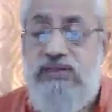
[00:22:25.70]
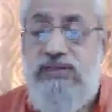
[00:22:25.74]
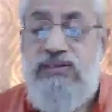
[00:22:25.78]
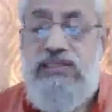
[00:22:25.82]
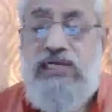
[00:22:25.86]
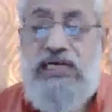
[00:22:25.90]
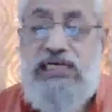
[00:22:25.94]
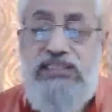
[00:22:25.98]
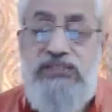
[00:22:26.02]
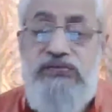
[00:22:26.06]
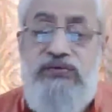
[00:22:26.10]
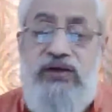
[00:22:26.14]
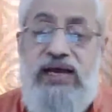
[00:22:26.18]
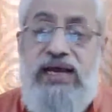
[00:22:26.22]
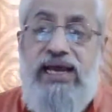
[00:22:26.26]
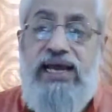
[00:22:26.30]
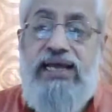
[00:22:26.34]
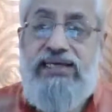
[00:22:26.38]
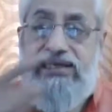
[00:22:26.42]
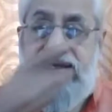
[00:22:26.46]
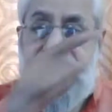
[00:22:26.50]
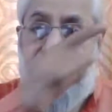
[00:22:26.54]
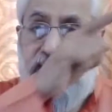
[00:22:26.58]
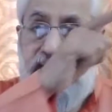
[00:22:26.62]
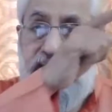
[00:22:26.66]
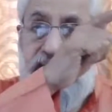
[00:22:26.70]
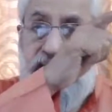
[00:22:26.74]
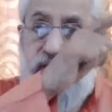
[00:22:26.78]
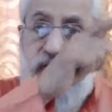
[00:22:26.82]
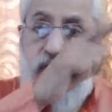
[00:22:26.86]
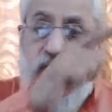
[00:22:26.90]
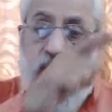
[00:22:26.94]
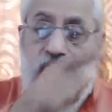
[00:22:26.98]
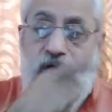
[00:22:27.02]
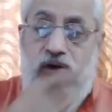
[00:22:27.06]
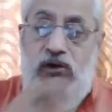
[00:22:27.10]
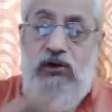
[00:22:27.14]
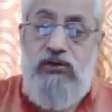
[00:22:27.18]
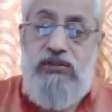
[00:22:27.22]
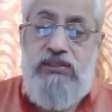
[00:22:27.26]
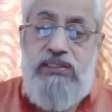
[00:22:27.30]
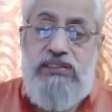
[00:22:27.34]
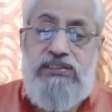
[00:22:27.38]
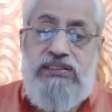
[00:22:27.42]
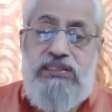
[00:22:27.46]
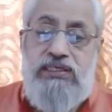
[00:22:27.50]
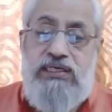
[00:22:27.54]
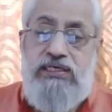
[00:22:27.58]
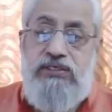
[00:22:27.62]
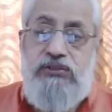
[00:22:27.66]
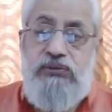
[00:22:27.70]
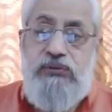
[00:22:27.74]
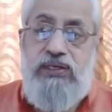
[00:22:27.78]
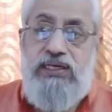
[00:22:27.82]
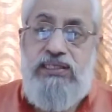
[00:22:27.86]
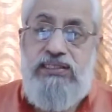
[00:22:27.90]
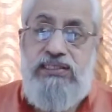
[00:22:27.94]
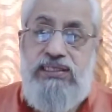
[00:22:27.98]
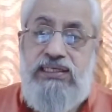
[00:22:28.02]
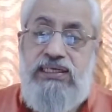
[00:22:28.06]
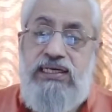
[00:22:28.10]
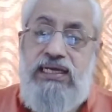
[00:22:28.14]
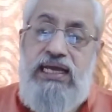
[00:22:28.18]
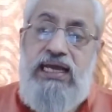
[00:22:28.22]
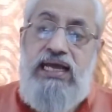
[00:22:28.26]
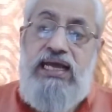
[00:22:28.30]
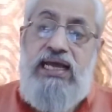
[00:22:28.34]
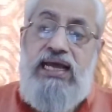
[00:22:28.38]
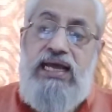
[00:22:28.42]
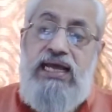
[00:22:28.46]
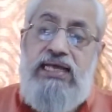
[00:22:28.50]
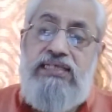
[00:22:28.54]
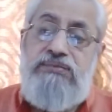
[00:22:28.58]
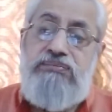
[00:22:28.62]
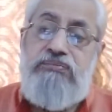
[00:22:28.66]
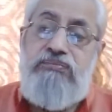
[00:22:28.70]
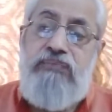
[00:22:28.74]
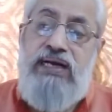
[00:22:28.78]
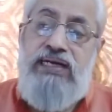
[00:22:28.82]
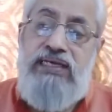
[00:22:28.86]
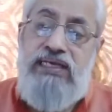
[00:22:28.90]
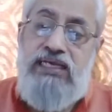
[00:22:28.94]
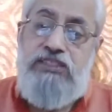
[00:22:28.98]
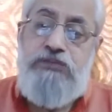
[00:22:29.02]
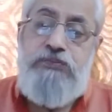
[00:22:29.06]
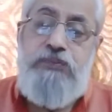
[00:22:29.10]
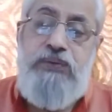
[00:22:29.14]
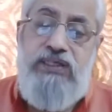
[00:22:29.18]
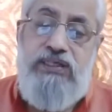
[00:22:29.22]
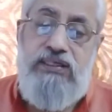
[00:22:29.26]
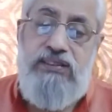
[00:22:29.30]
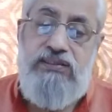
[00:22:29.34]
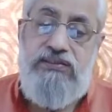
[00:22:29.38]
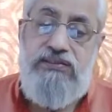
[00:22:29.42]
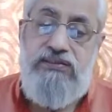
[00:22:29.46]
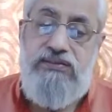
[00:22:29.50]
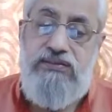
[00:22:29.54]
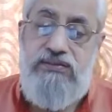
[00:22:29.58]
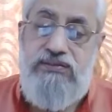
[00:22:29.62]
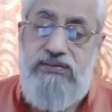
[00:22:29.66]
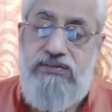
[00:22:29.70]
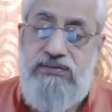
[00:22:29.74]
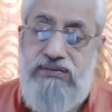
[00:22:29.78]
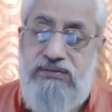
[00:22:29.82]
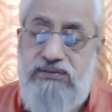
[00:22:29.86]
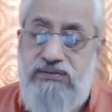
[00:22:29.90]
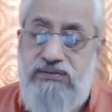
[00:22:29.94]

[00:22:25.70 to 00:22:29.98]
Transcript: That is why I can link all the three together as my experiences.